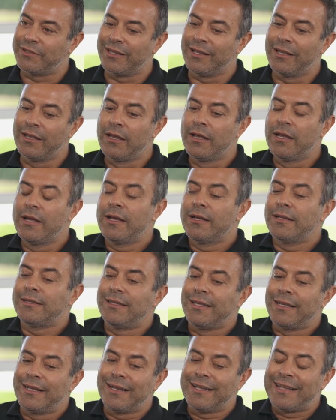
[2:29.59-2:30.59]
the
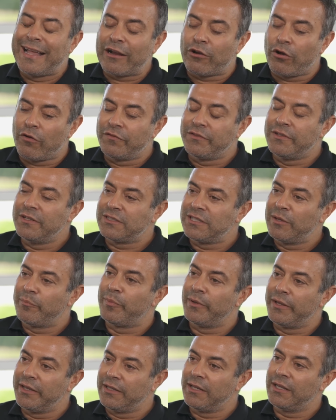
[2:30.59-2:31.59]
lack of
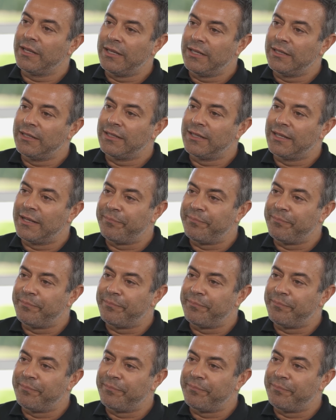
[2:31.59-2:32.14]
discipline in